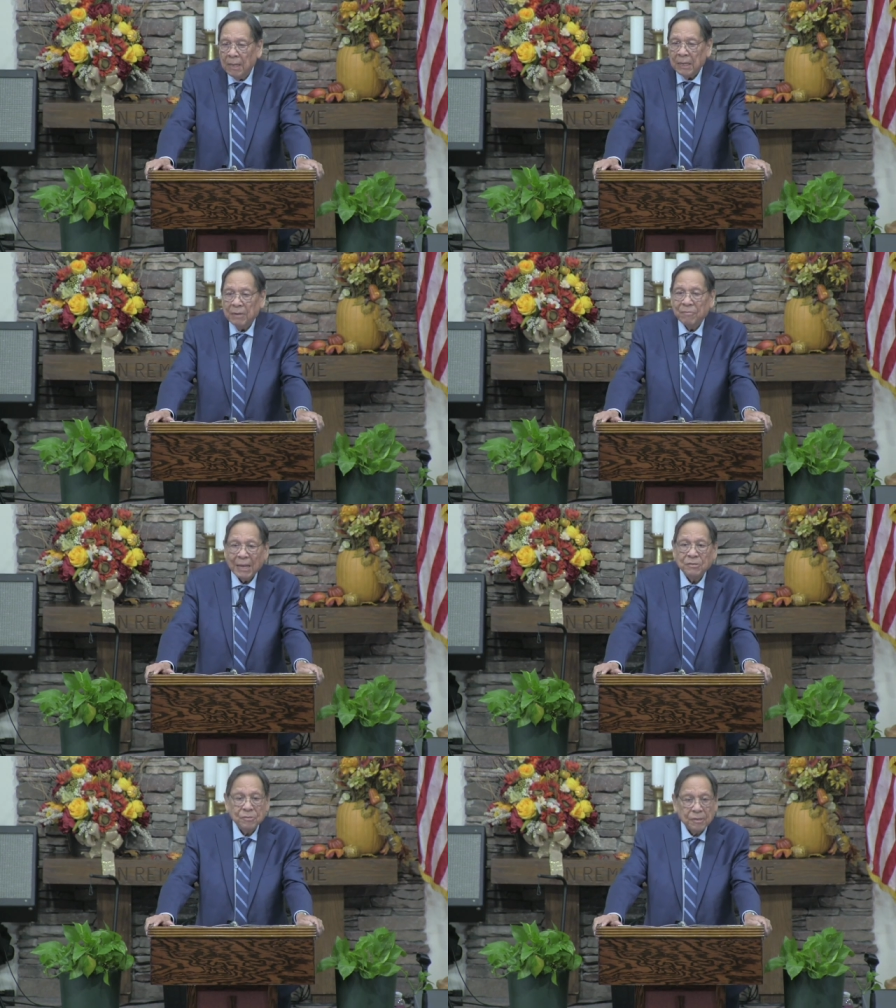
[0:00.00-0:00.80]
And if
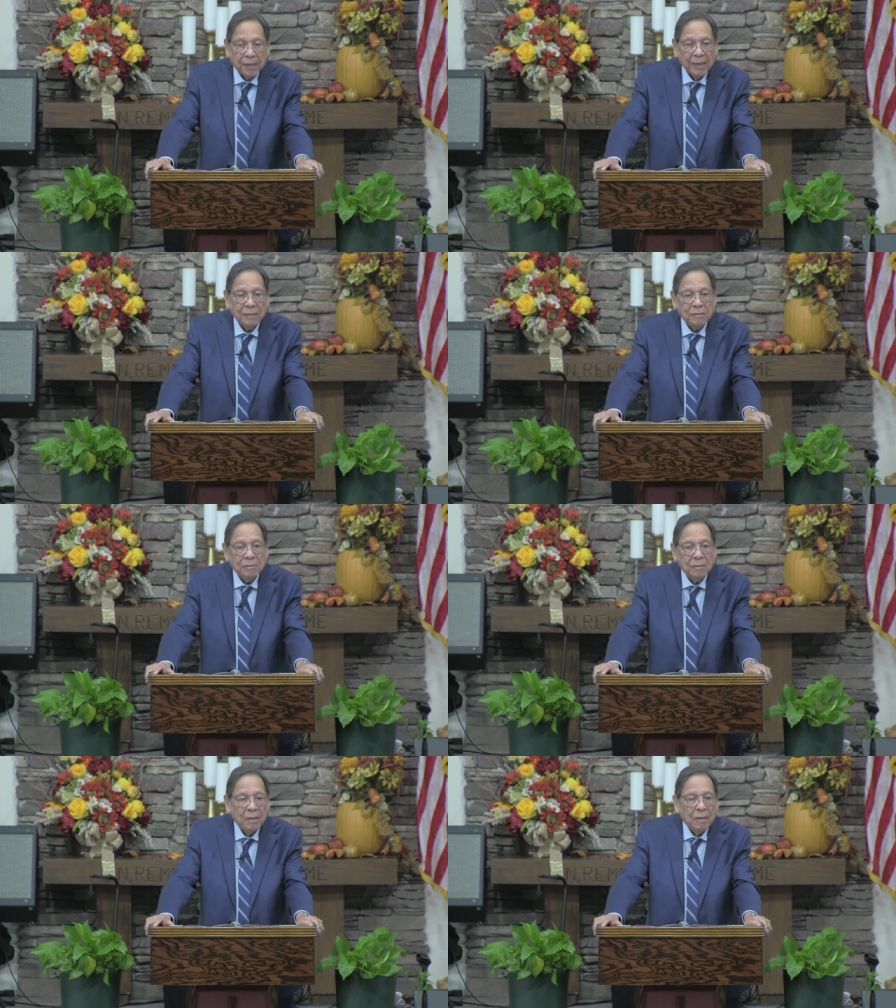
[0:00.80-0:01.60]
that's the
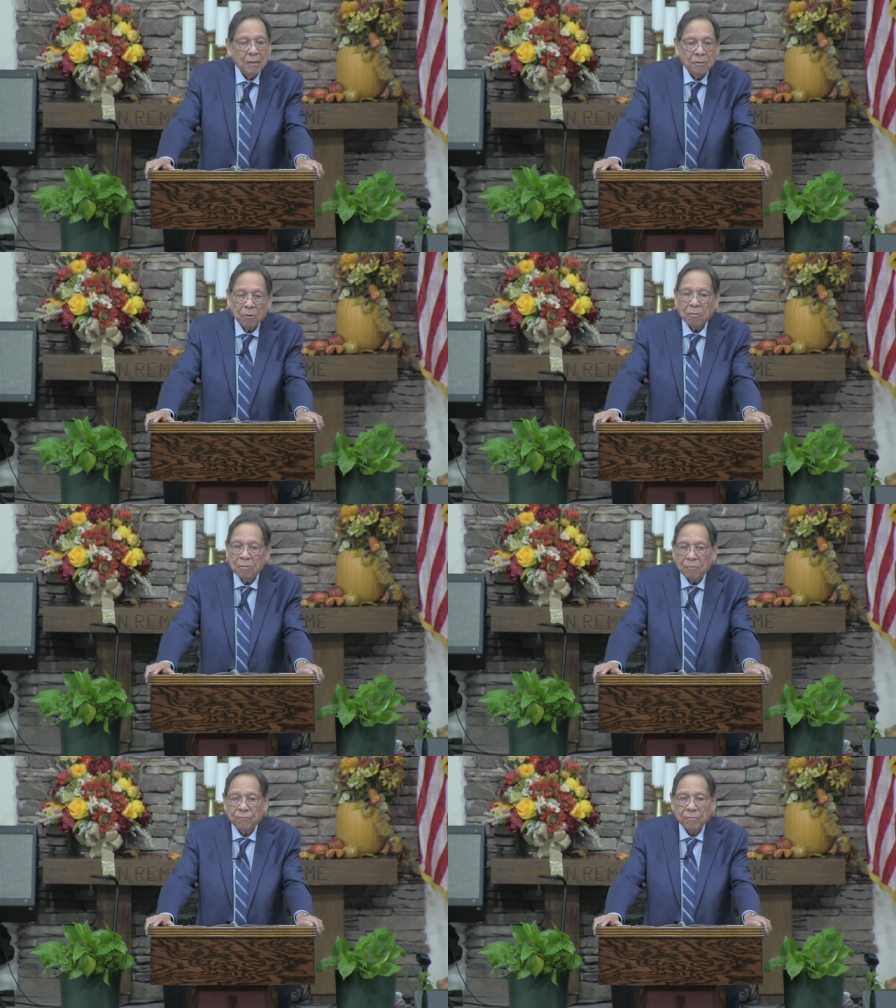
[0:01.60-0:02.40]
case,
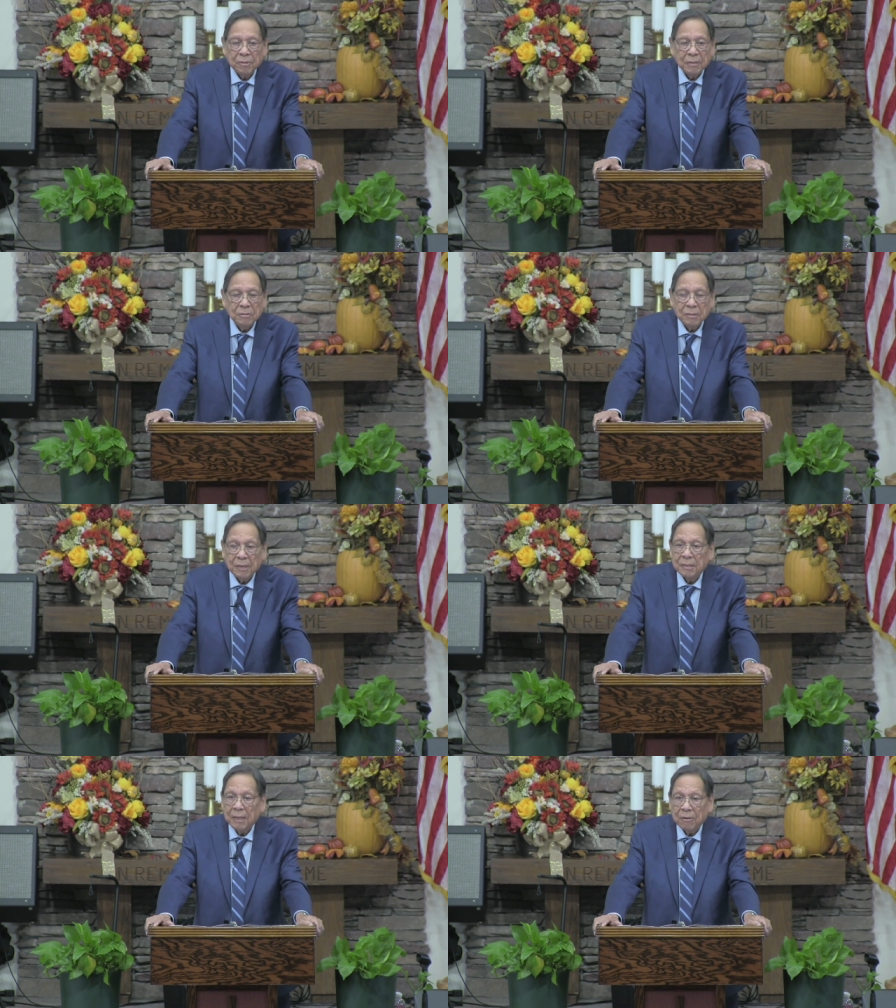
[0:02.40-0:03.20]
don't look for things to
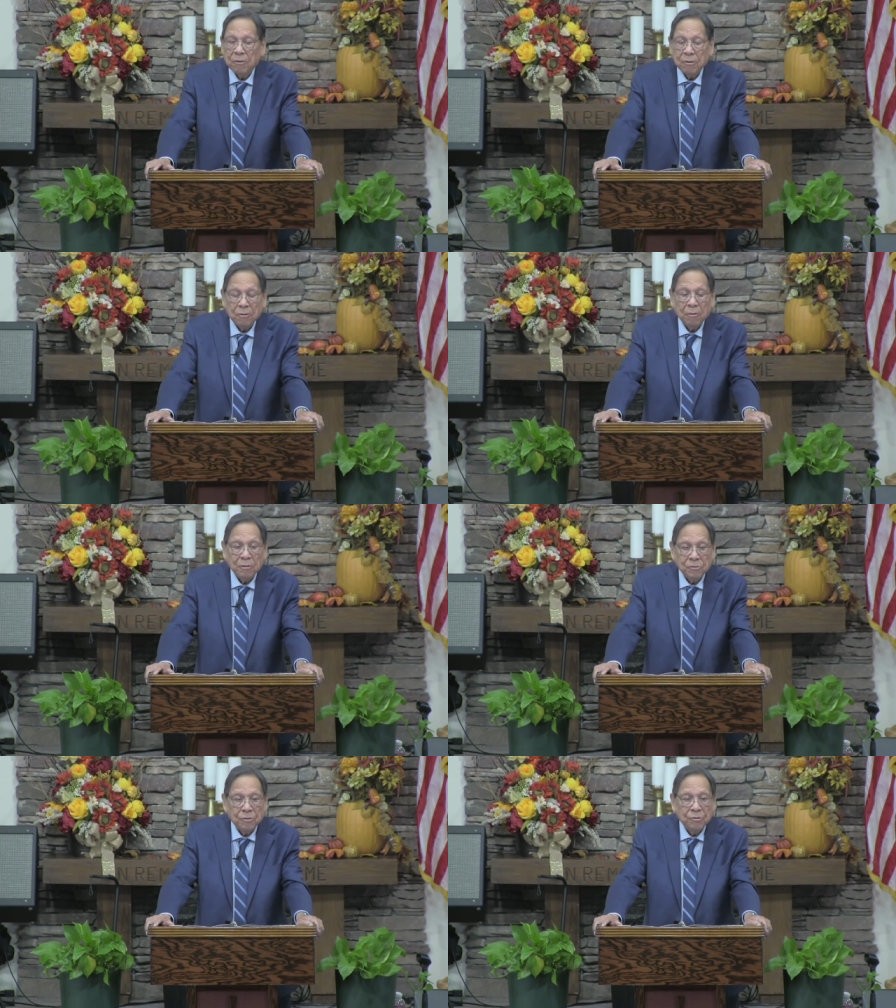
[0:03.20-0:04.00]
get that good
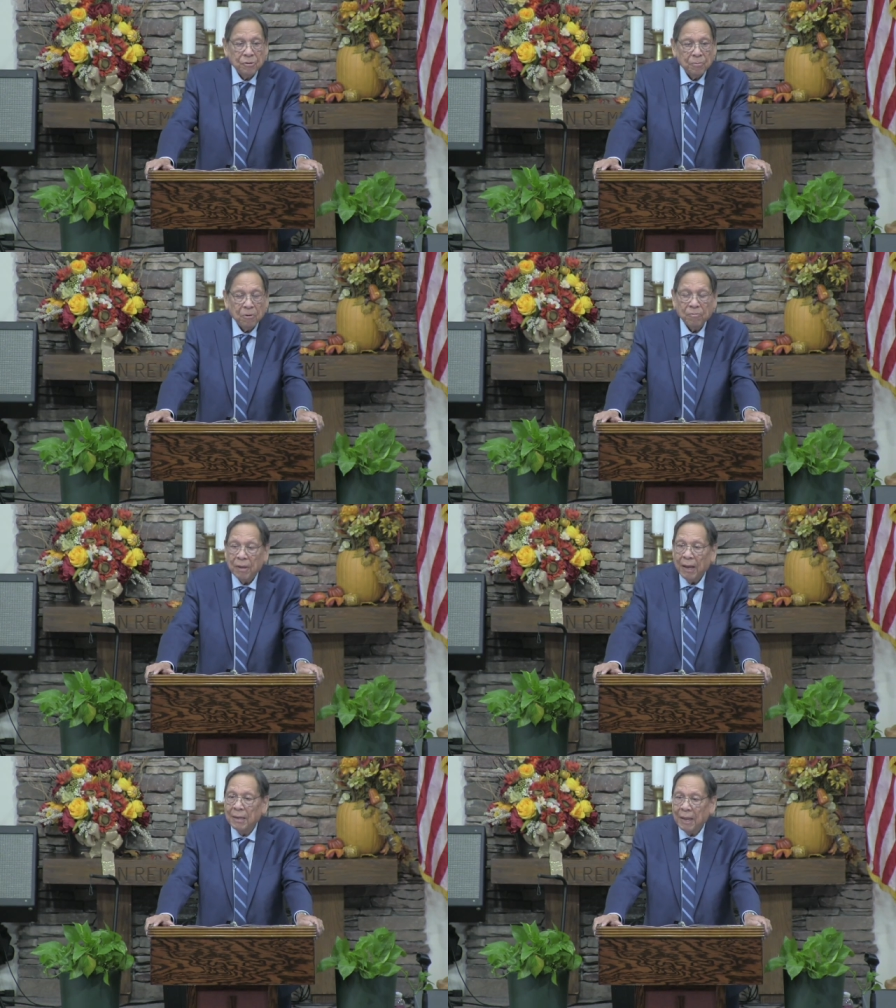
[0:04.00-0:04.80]
on this earth anymore.
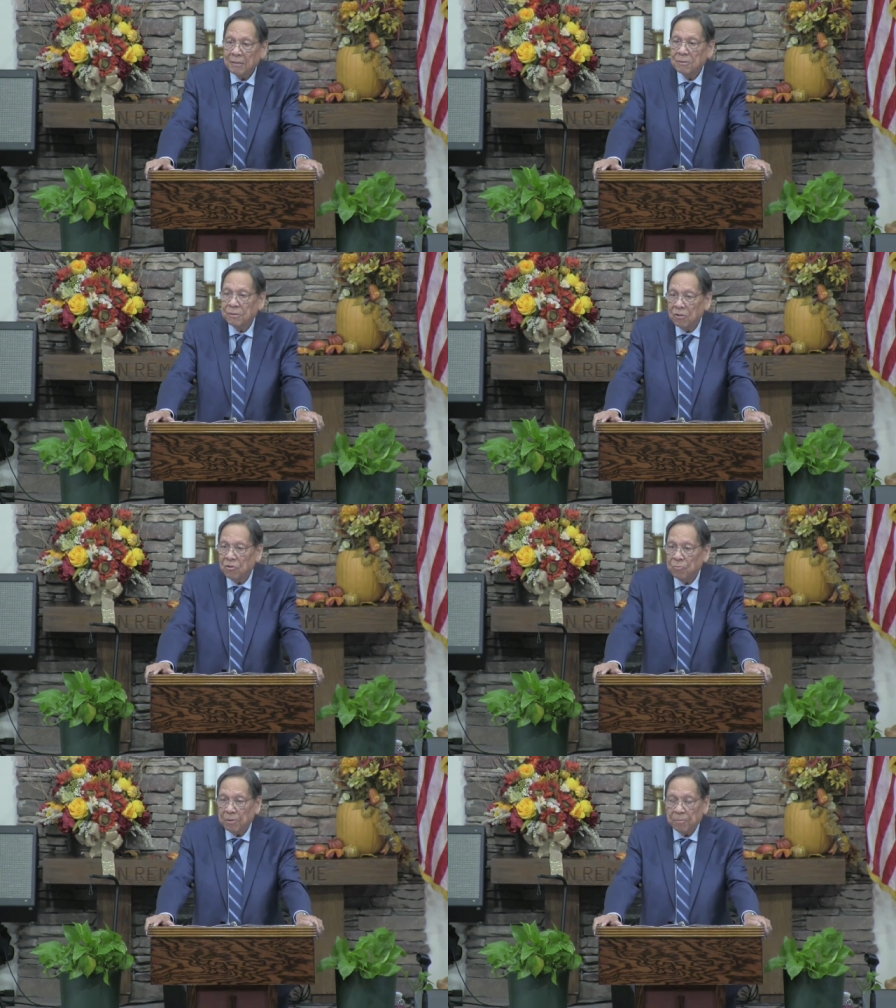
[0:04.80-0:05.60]
I'd like to tell
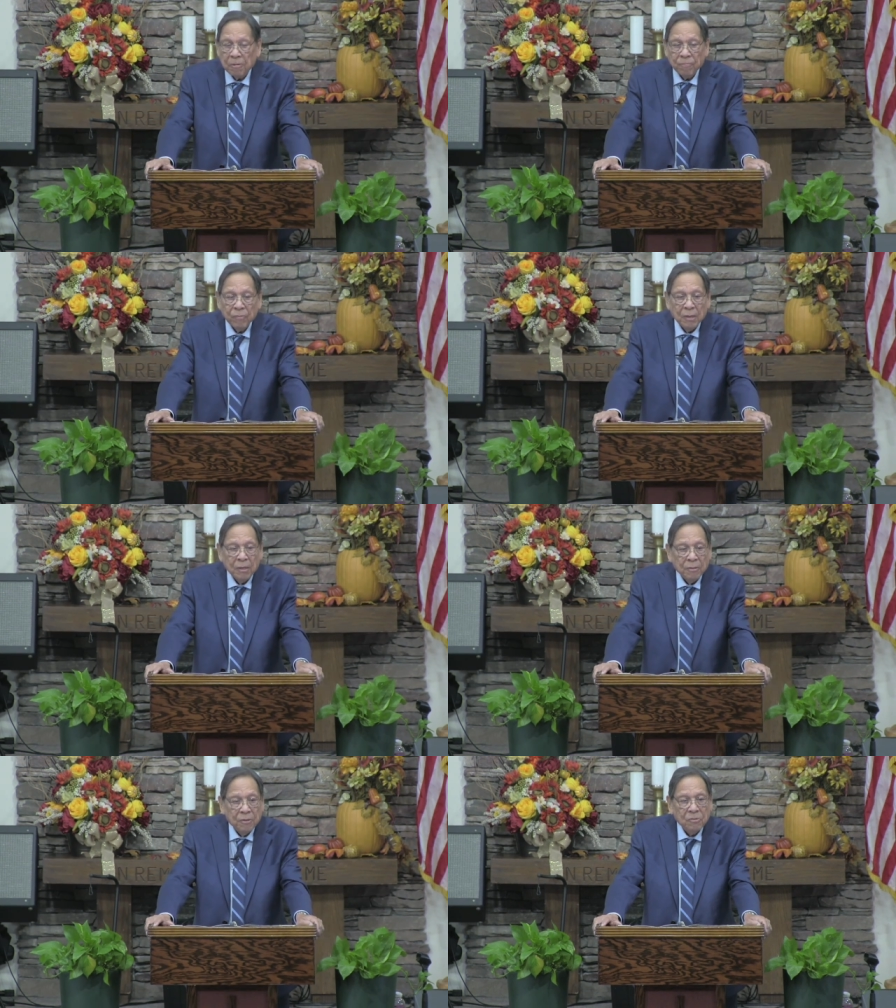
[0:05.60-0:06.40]
you people,
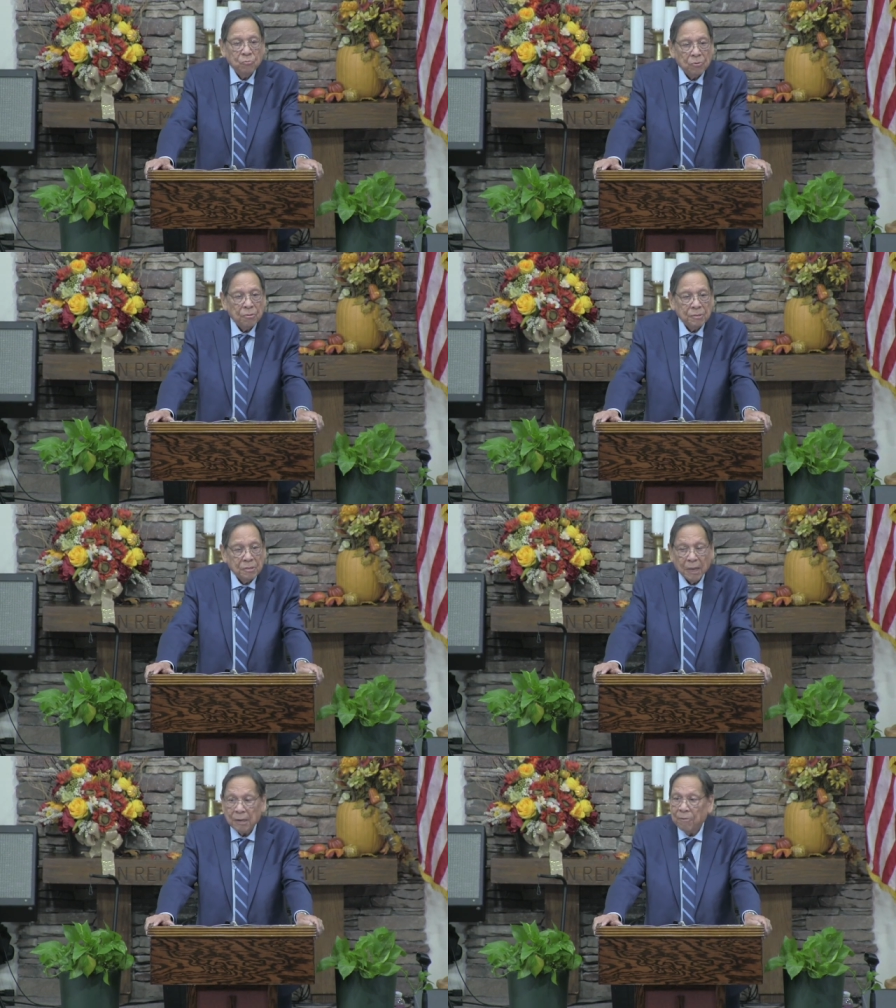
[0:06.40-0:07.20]
this world
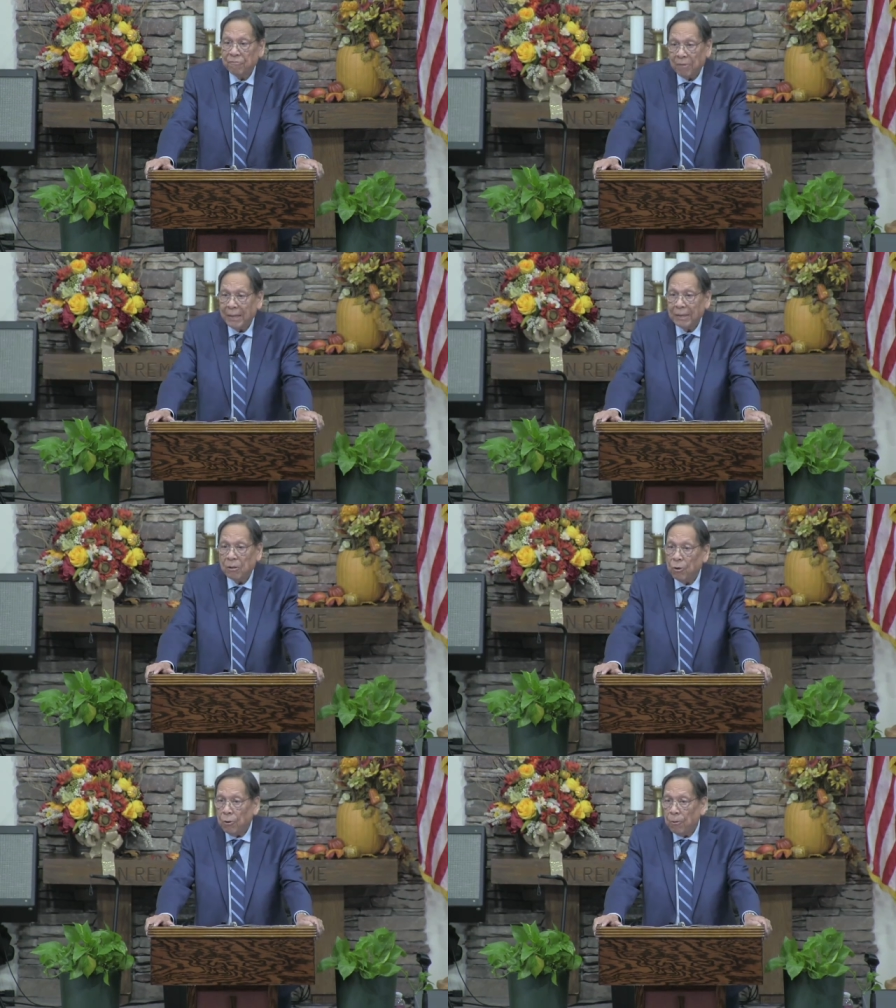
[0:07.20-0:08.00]
is not our
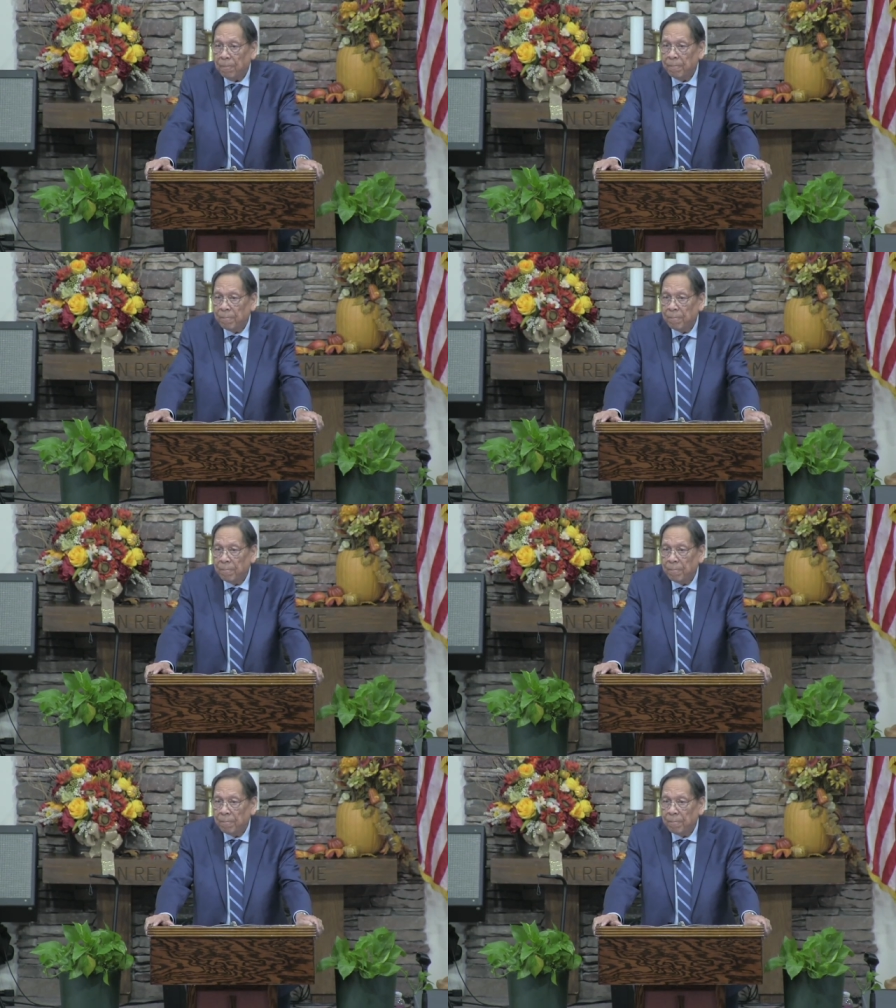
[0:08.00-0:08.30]
final home.